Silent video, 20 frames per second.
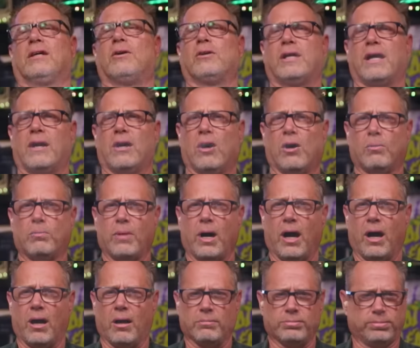okay home
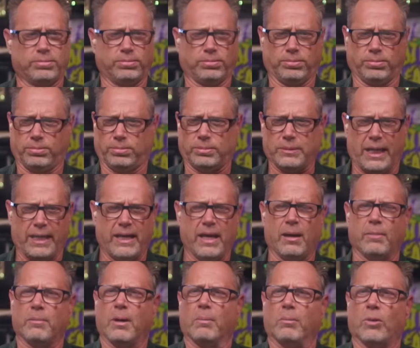uh, i
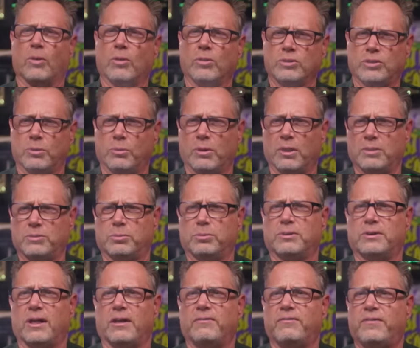can't remember whose it was
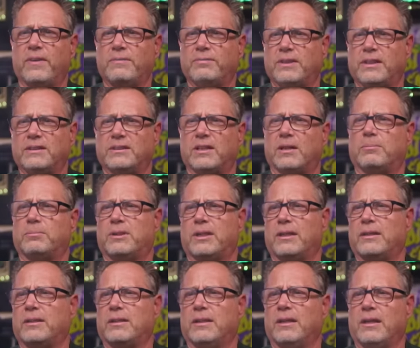was like 50
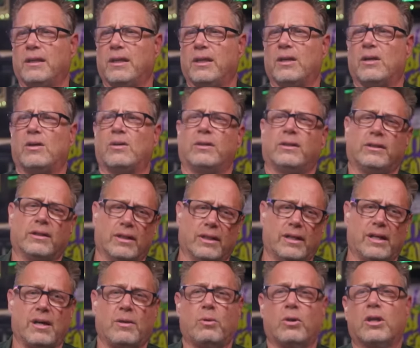something you know and you're
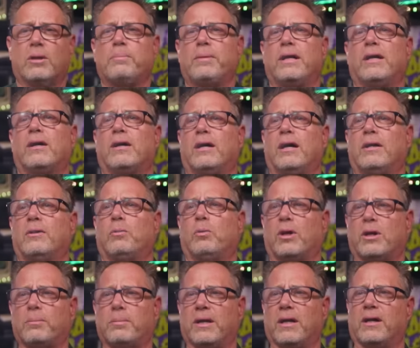like i want to be i don't
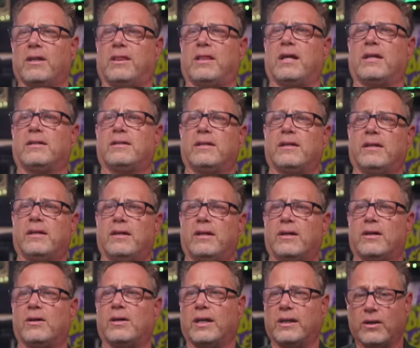want to be authentic you
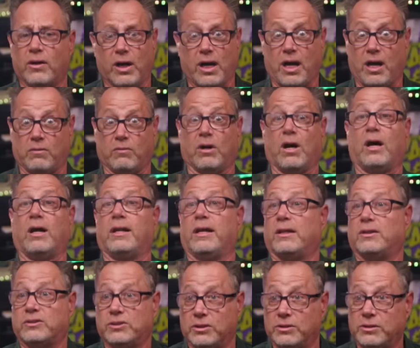know i know hot rod
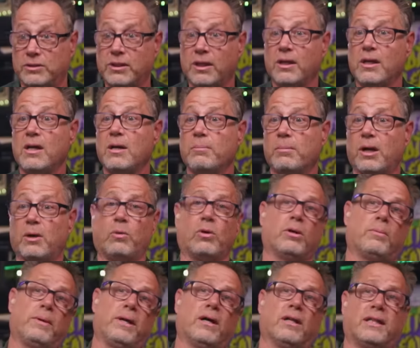entered but i
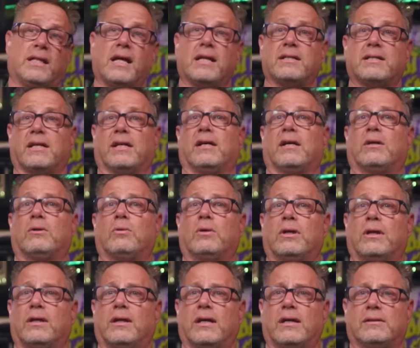want to be authentic i don't
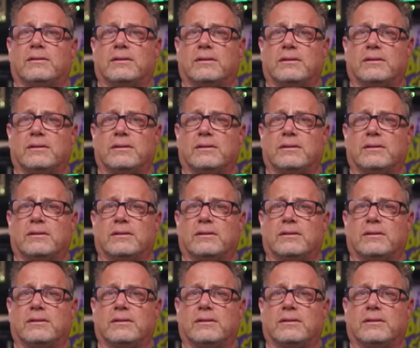want to